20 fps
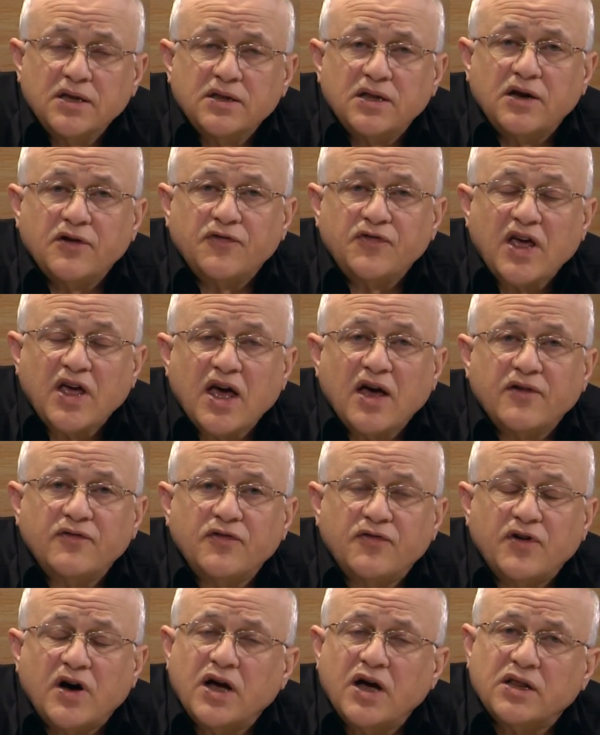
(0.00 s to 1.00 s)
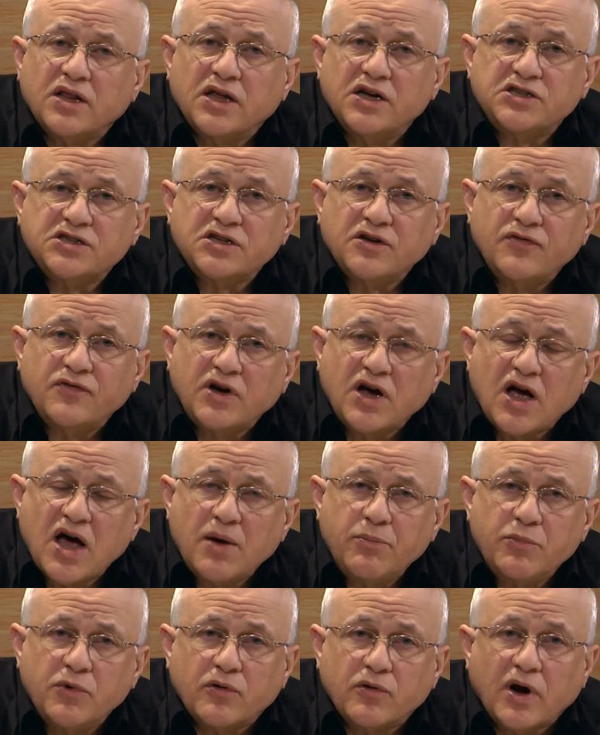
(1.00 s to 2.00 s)
that if you have a violation of a
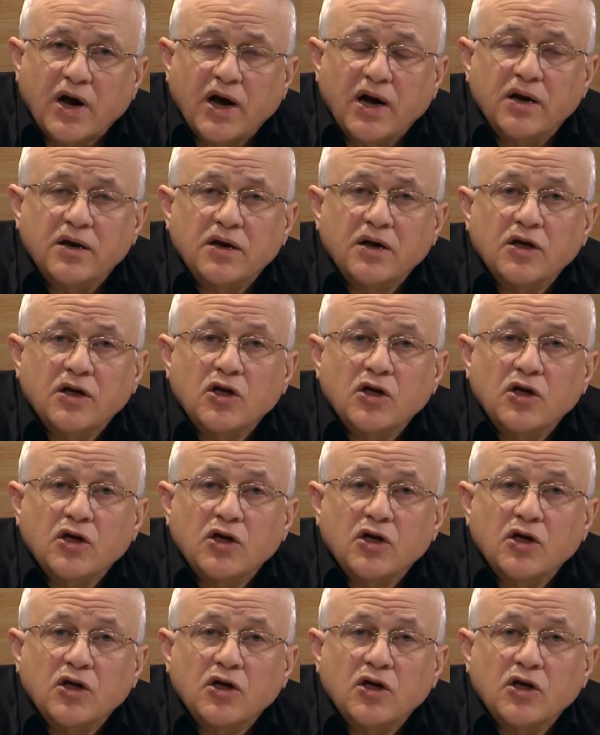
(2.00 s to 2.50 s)
copyright,